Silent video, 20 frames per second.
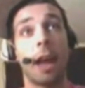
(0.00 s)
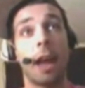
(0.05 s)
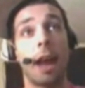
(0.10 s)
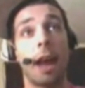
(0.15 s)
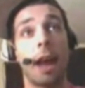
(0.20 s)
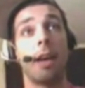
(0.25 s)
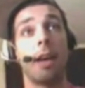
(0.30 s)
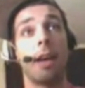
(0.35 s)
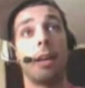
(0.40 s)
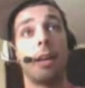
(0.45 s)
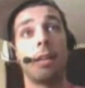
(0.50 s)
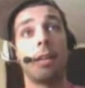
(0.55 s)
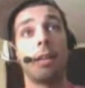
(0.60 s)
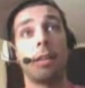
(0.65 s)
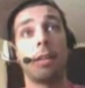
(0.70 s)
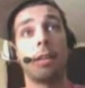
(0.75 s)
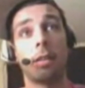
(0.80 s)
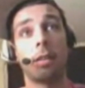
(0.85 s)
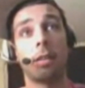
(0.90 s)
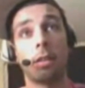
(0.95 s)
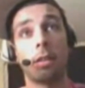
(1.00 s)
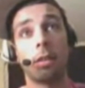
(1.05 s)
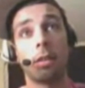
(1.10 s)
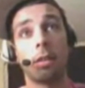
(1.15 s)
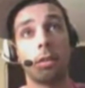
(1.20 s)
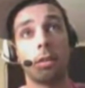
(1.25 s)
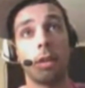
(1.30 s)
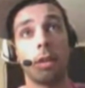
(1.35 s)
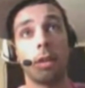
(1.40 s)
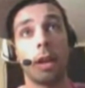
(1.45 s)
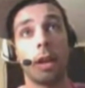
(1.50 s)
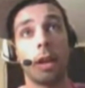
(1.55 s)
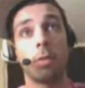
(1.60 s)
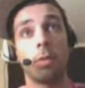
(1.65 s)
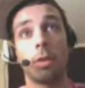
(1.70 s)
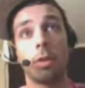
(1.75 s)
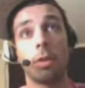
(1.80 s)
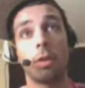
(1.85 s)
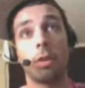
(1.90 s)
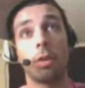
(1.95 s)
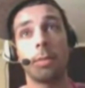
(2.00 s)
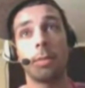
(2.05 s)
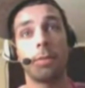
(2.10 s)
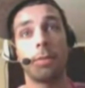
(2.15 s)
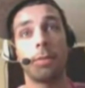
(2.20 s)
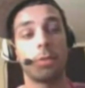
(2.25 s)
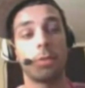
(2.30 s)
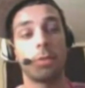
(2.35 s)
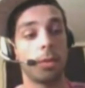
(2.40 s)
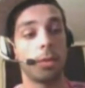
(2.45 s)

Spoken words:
saying, yeah, well, no, it's not my